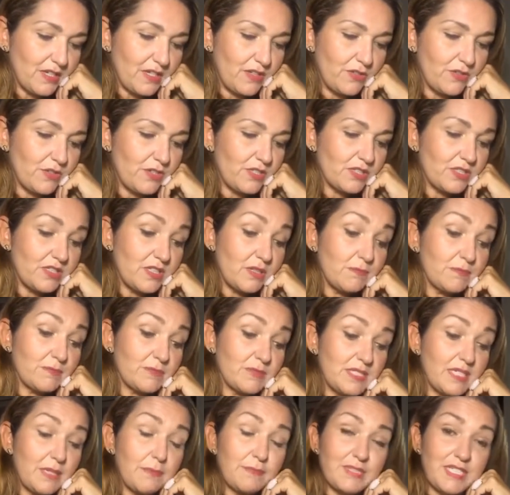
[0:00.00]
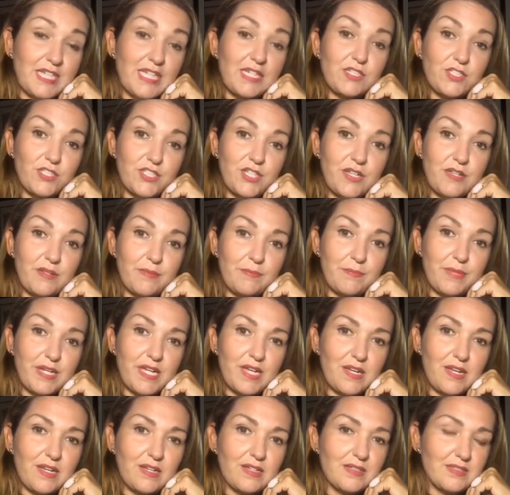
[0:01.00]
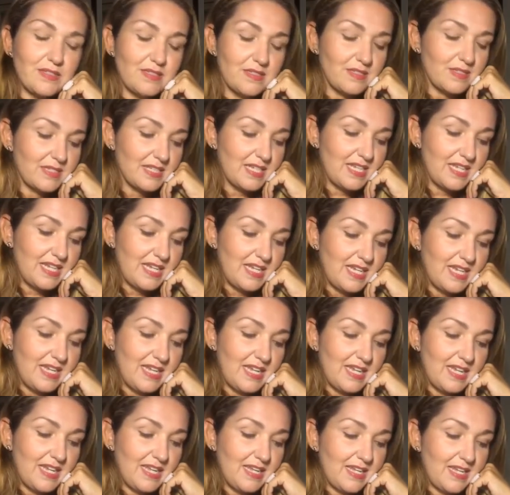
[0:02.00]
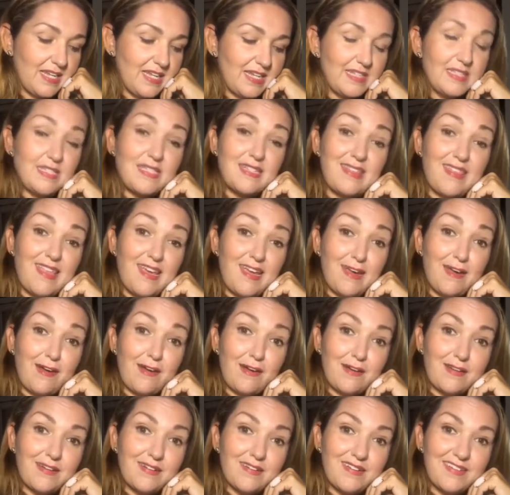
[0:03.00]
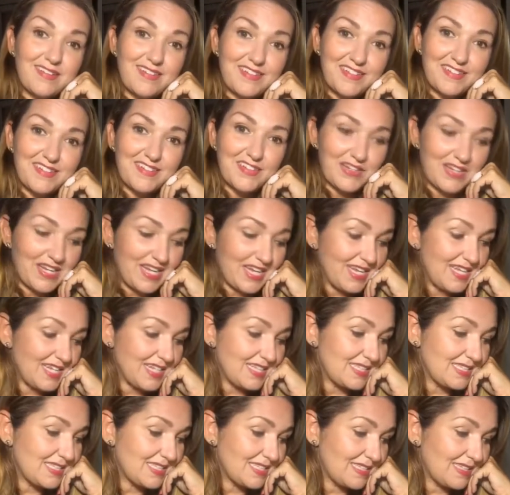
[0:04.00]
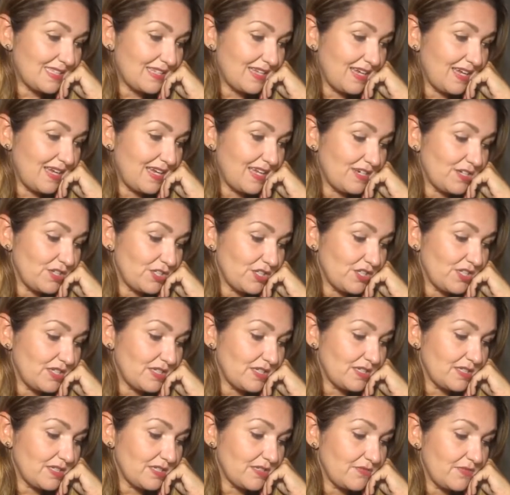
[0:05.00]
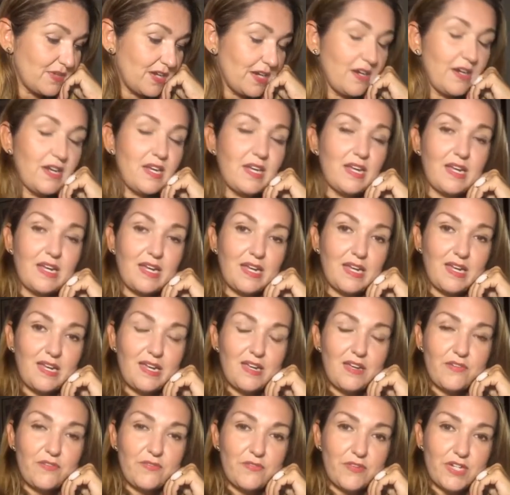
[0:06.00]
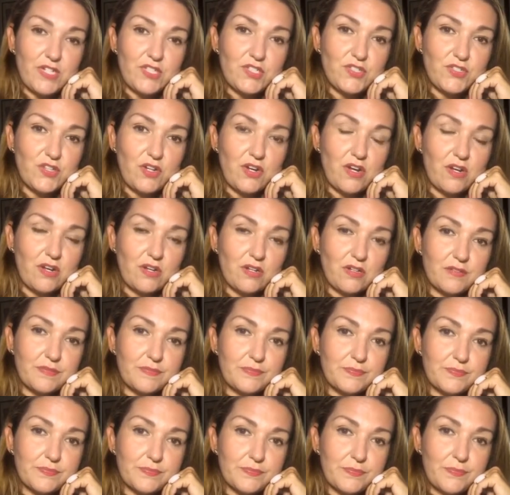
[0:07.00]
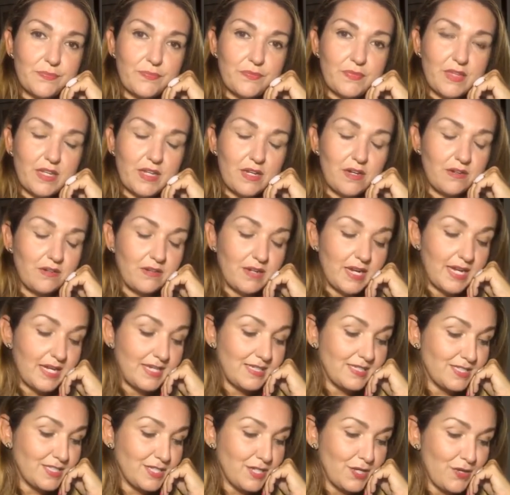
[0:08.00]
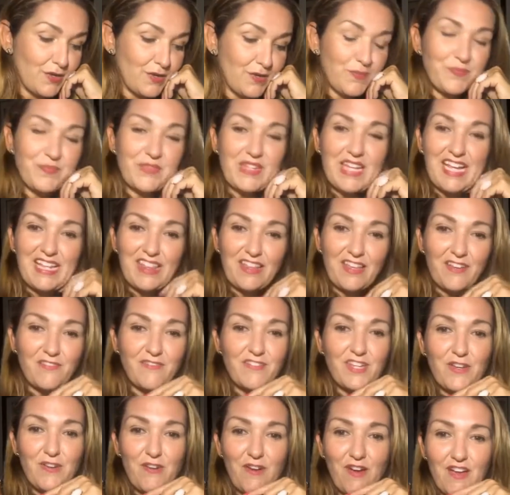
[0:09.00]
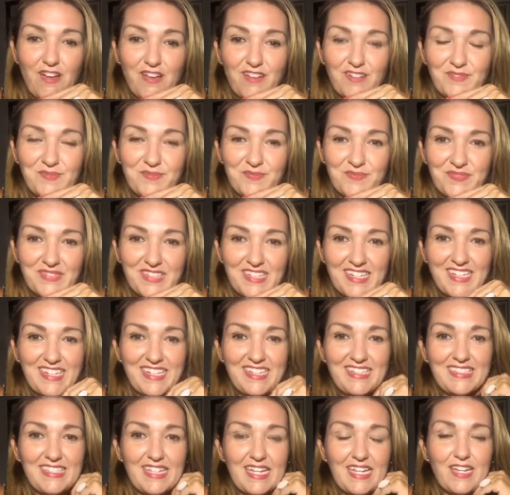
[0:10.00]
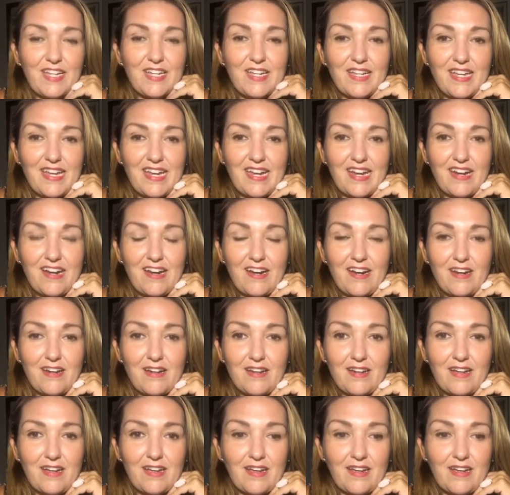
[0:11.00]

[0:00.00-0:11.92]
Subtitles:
or some temptation, because it's there. Okay, the energy is very, very strong. All right, so I love you all. Take good care